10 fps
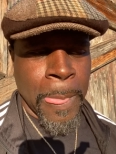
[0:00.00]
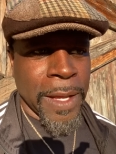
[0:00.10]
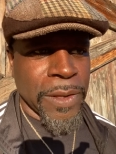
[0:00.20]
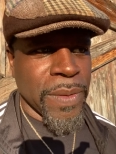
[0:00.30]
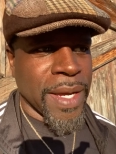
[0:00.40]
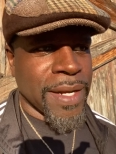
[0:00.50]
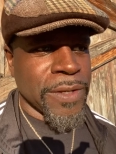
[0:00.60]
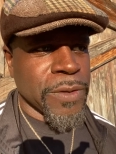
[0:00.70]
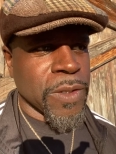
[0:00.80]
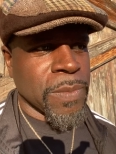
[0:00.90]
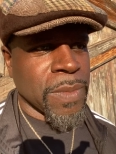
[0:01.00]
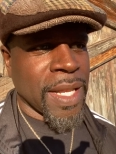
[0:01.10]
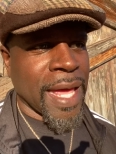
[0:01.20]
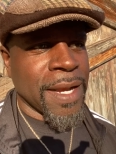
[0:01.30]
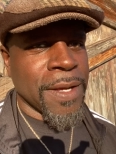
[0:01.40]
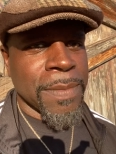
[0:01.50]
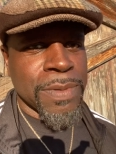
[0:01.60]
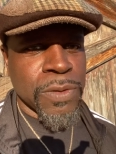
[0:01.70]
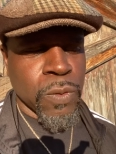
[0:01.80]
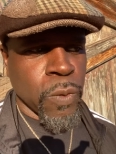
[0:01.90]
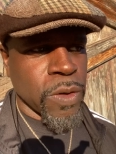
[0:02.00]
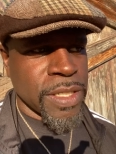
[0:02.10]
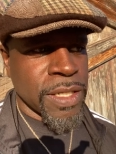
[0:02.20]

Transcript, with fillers: And you got to do something lining up toward